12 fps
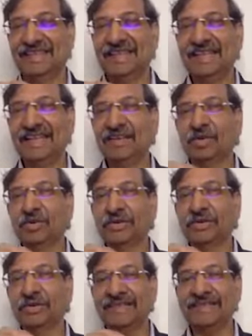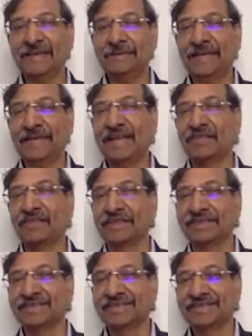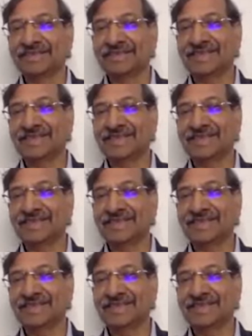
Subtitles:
Then I go to the next step, L1,